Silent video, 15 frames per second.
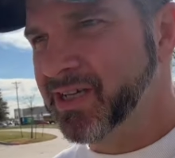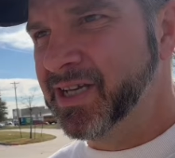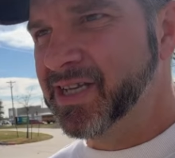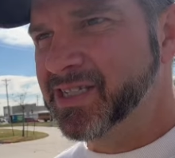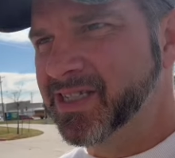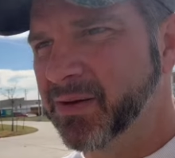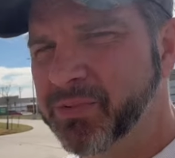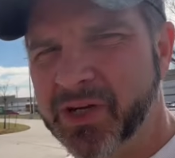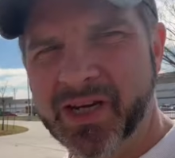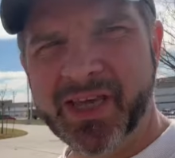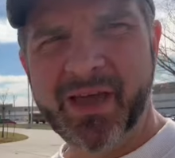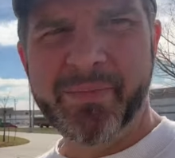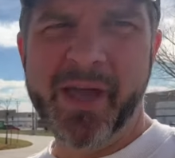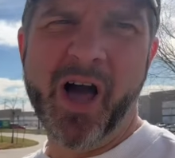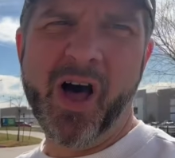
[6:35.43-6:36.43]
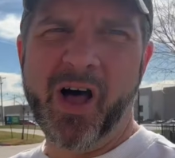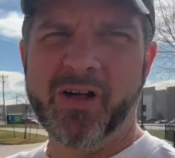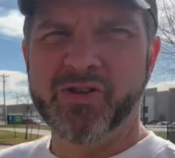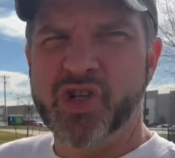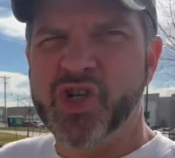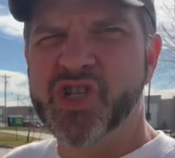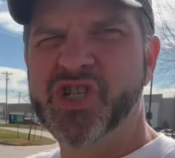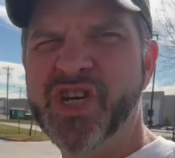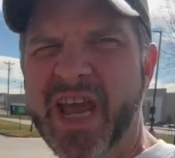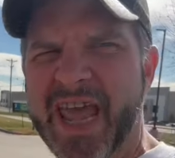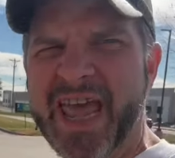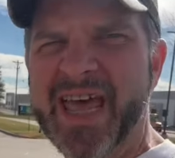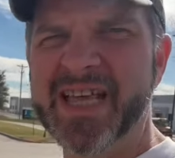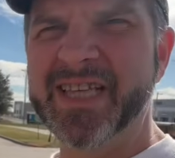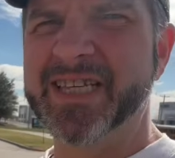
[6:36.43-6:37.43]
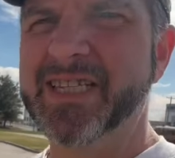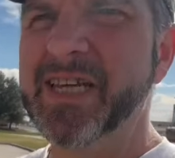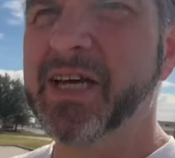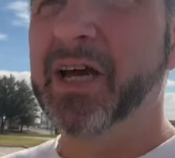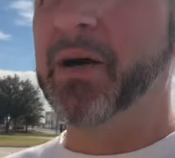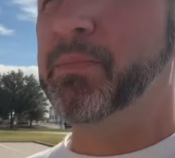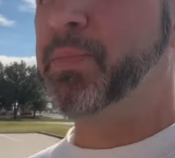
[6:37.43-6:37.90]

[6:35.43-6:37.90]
something to get me all jazzed up.